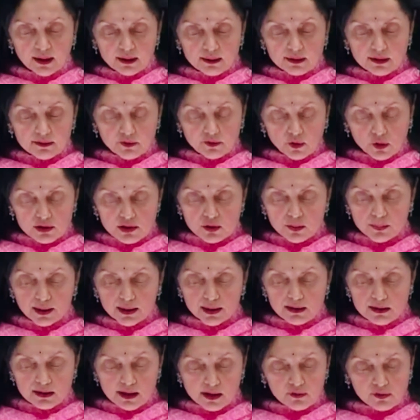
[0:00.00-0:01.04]
There have also
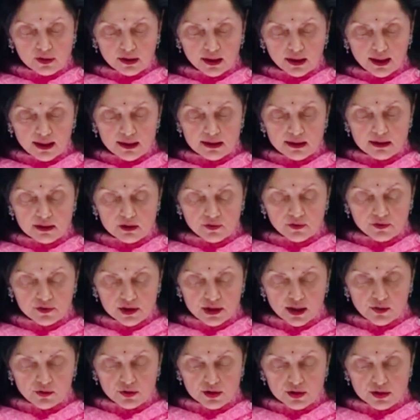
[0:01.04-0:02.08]
been several cases of
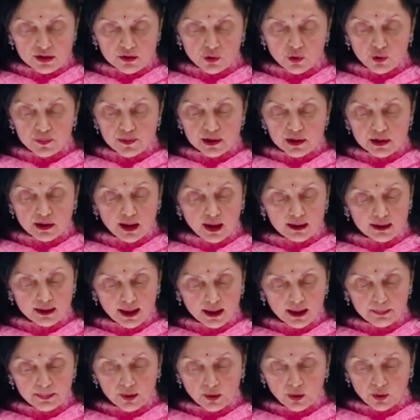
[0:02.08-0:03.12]
terrorist groups in our
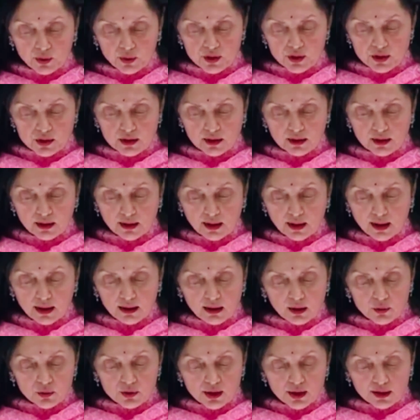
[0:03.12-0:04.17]
neighborhood,
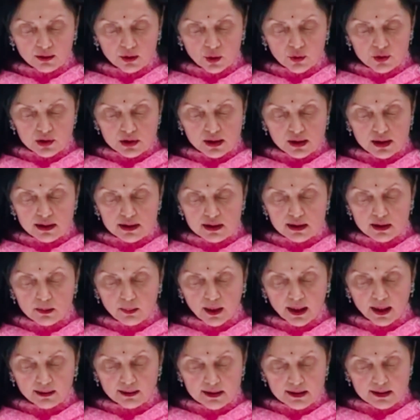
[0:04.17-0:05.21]
including those listed
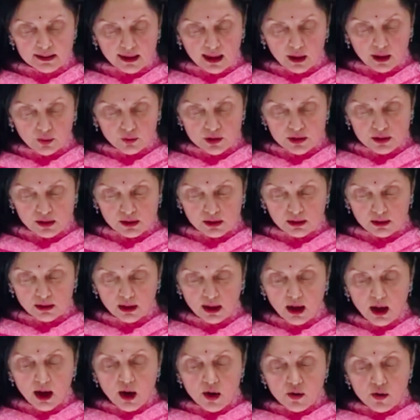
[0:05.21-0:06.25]
by this council,
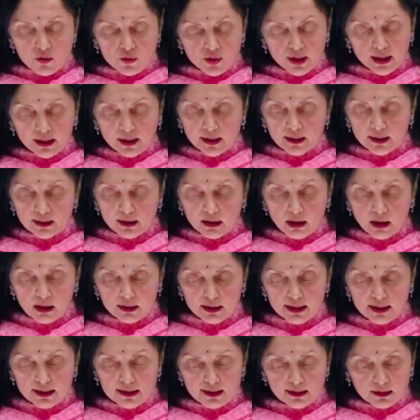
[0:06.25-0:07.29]

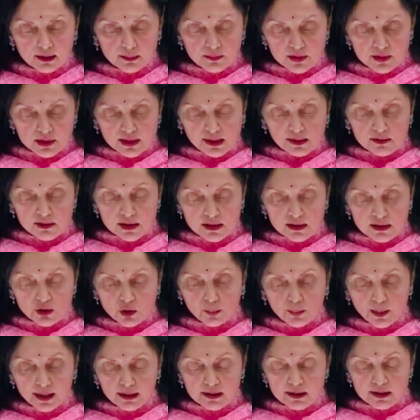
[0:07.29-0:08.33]
reincarnating themselves as
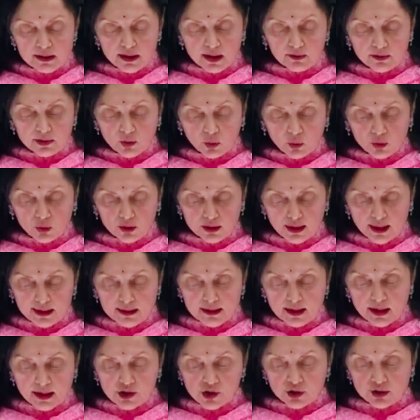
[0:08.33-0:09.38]
humanitarian
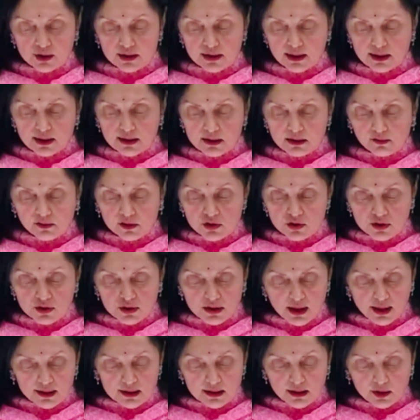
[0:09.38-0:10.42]
organizations and civil
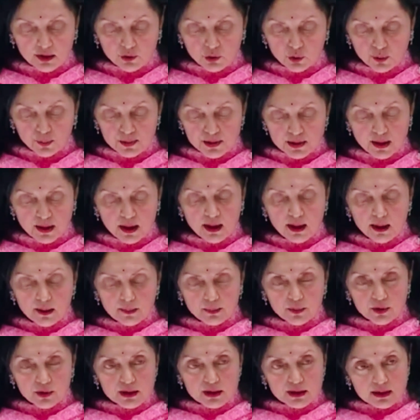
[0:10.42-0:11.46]
society groups
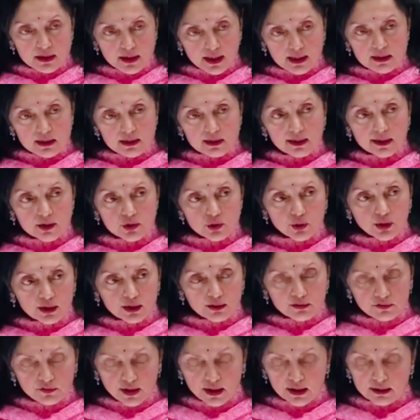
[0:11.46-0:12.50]
precisely to
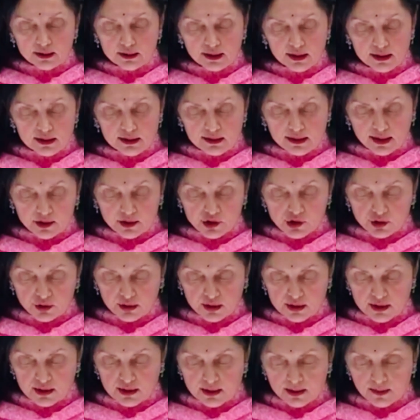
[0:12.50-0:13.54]
evade these
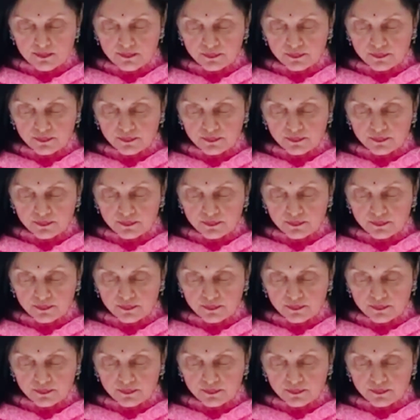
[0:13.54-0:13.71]
sanctions.